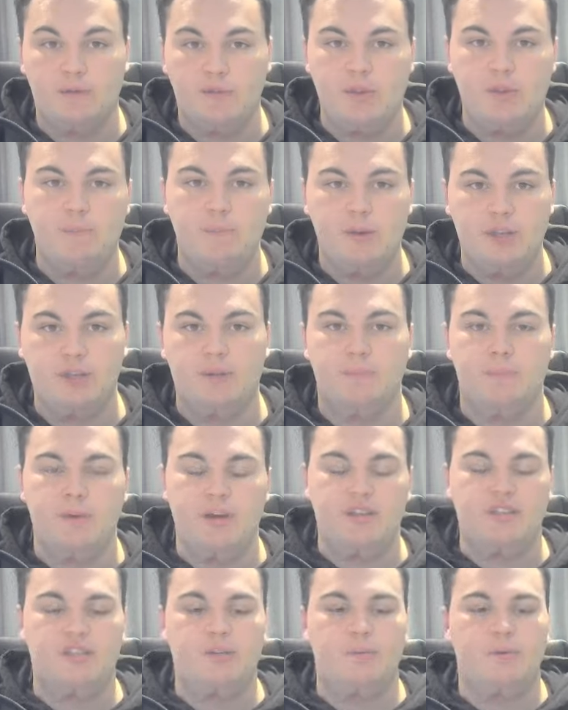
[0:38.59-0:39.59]
the better
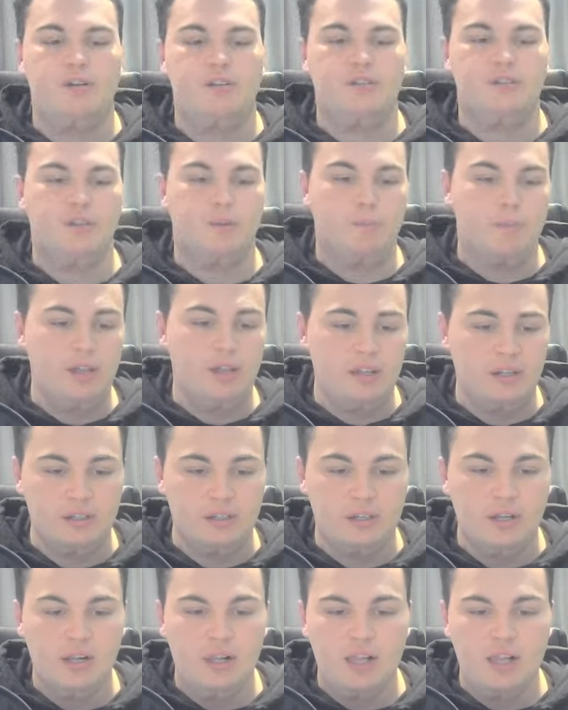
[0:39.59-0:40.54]
bantamweights on the planet,